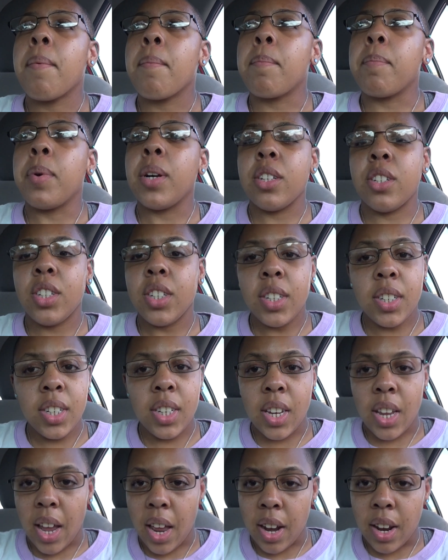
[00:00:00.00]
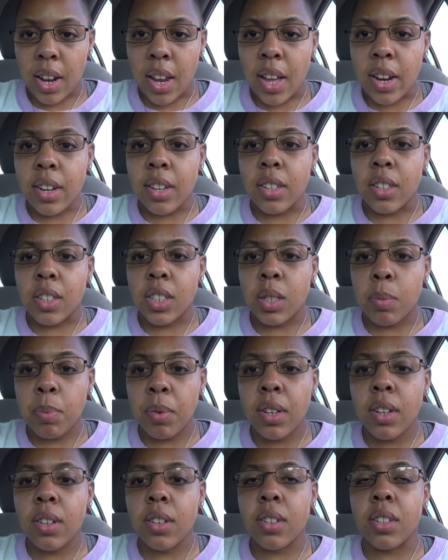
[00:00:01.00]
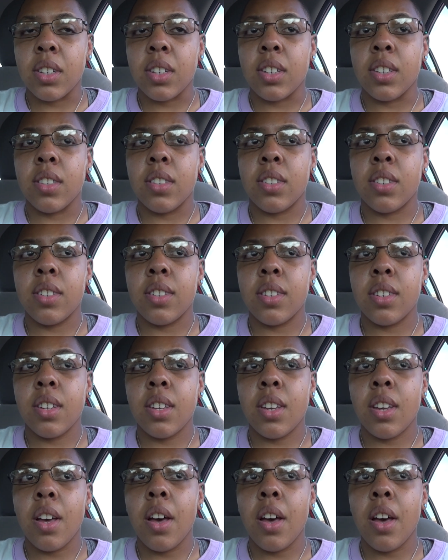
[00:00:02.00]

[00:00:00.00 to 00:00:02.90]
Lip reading: but she didn't have a lot of experience